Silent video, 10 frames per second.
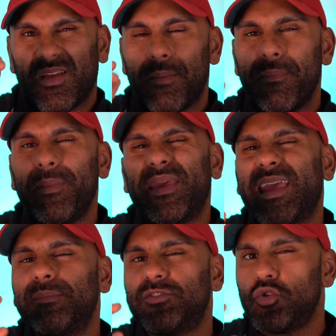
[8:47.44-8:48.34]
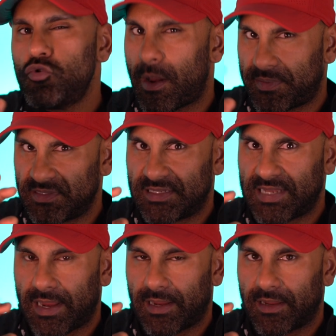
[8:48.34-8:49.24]
Maybe keep 2 reps in the
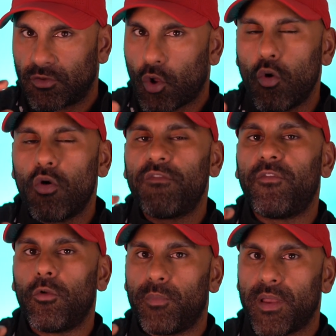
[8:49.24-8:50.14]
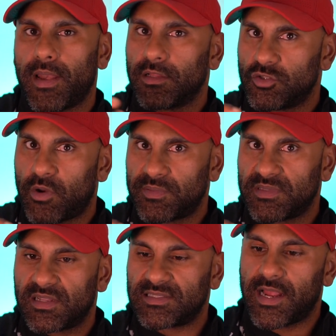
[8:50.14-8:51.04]
tank. Don't go full burnout, 2 reps
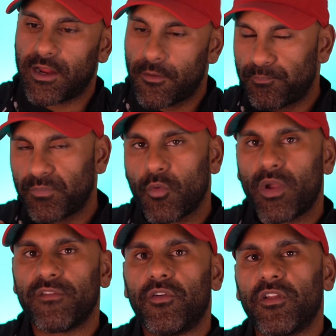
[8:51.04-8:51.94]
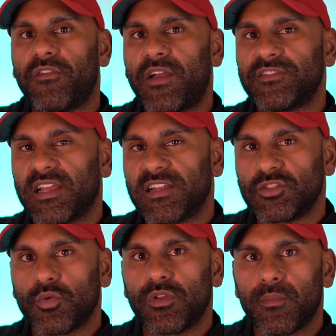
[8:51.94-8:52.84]
in the tank. Wait 45 seconds
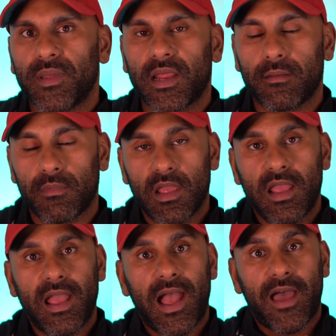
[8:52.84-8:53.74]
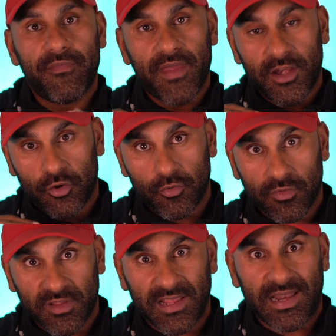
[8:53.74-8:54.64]
to another minute, and then do
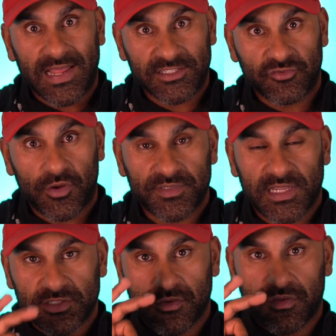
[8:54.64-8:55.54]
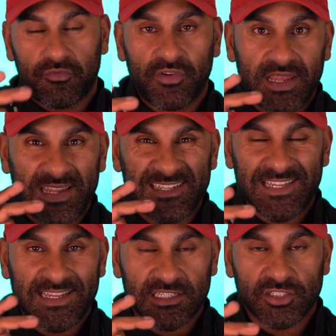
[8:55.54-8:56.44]
your last drop set. So 3
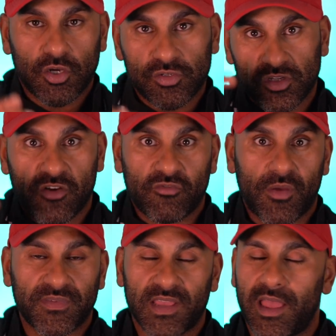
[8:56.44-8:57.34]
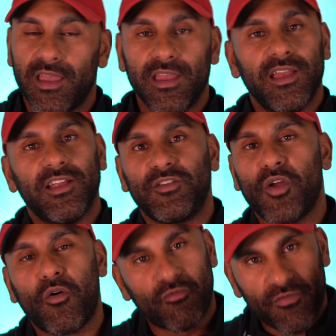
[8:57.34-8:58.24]
sets in total on drop set.
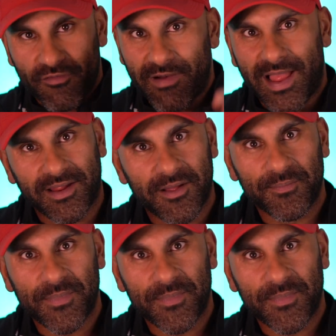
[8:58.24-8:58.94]
Don't run the rack,